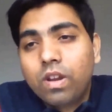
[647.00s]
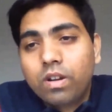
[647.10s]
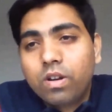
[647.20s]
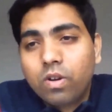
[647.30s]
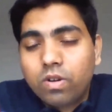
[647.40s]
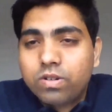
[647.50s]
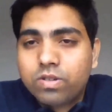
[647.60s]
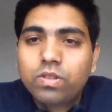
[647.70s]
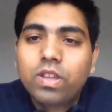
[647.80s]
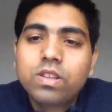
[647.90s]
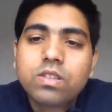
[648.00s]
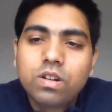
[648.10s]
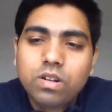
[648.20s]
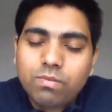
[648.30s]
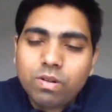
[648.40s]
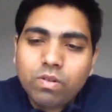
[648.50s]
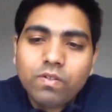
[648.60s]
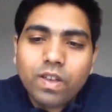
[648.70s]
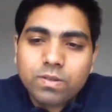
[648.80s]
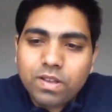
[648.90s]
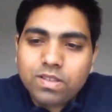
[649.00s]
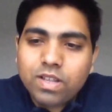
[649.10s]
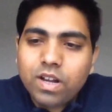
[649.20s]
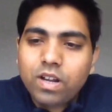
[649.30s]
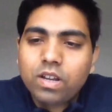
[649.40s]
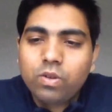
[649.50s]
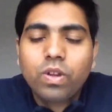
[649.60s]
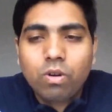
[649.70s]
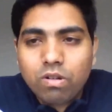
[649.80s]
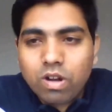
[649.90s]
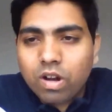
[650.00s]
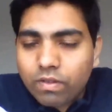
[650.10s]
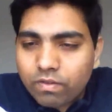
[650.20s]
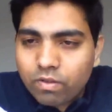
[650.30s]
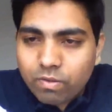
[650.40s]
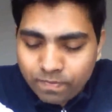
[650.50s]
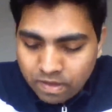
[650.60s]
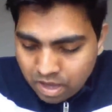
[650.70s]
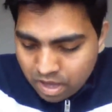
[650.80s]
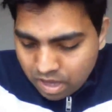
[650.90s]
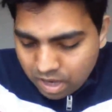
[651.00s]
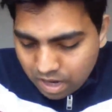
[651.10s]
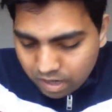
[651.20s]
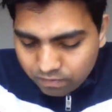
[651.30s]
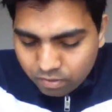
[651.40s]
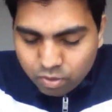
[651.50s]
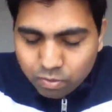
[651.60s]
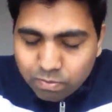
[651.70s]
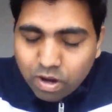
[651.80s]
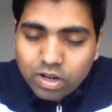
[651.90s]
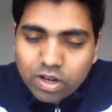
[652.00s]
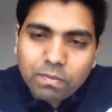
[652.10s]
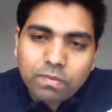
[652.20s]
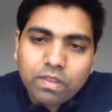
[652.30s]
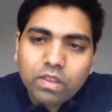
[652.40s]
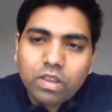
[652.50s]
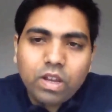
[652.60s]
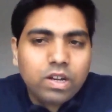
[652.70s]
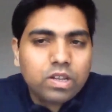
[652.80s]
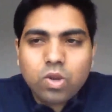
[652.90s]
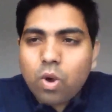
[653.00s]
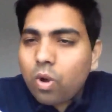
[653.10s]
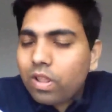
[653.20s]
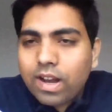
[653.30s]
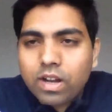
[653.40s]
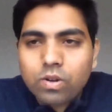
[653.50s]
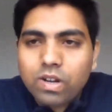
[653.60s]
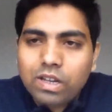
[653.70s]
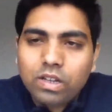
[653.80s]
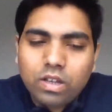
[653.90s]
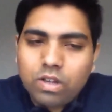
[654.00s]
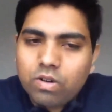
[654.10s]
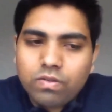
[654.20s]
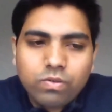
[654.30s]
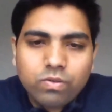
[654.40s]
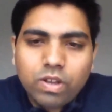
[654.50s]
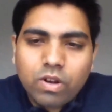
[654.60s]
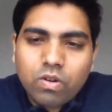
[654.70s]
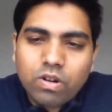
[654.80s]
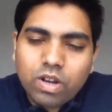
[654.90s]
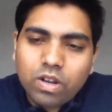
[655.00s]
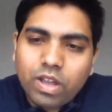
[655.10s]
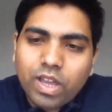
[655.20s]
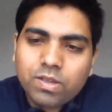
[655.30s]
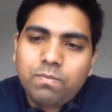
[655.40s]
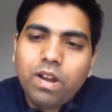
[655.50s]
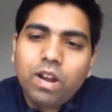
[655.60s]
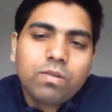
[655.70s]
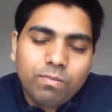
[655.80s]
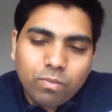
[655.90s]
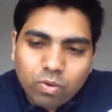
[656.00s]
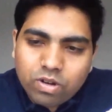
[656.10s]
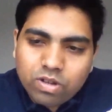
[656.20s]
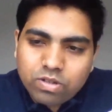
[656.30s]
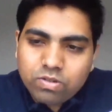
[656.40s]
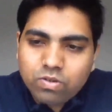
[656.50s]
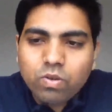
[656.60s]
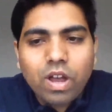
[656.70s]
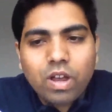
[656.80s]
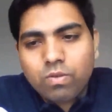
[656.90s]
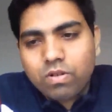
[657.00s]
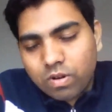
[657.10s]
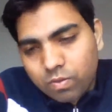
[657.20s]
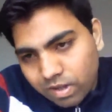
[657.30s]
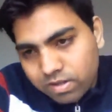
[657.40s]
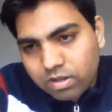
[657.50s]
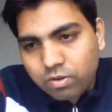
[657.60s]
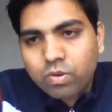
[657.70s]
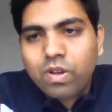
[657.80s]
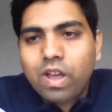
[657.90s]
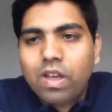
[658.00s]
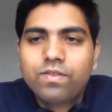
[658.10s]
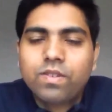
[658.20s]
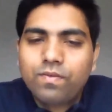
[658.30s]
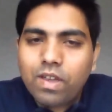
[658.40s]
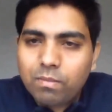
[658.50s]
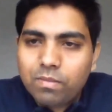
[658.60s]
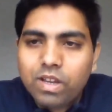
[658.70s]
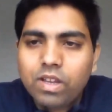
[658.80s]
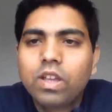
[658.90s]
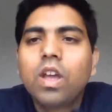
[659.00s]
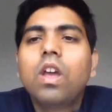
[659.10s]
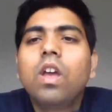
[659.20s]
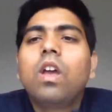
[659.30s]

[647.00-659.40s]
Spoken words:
around $300. So there is certain amount of expense that you cannot run away from. And if you do part time, it is all that you're taking care of. You cannot expect more. So I would request you to have some family